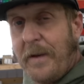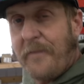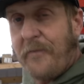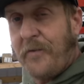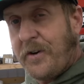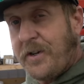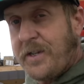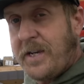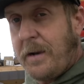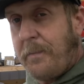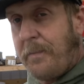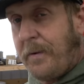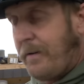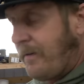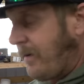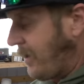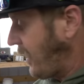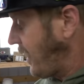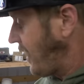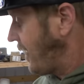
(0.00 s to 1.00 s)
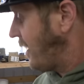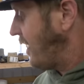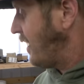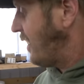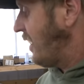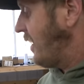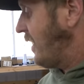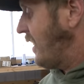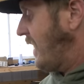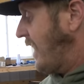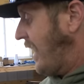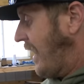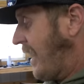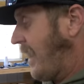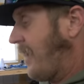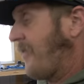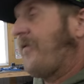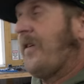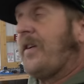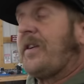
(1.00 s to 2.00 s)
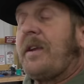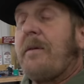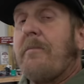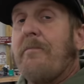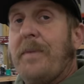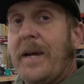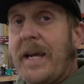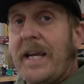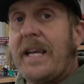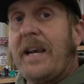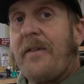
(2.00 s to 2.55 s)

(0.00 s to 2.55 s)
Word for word: my first day of pre-running. And I felt a big